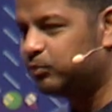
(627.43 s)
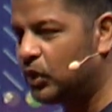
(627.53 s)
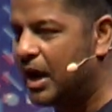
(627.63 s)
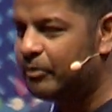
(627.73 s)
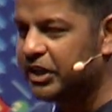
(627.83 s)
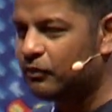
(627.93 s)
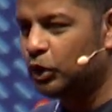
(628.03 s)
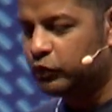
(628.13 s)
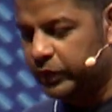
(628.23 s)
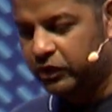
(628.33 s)
property
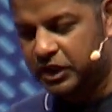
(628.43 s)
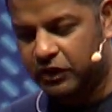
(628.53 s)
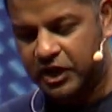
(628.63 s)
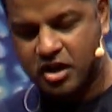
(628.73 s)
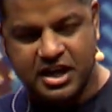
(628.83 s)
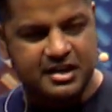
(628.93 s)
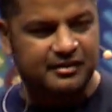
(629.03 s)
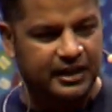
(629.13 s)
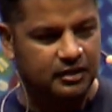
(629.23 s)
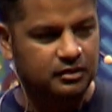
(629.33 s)
rules. We couldn't agree on anything.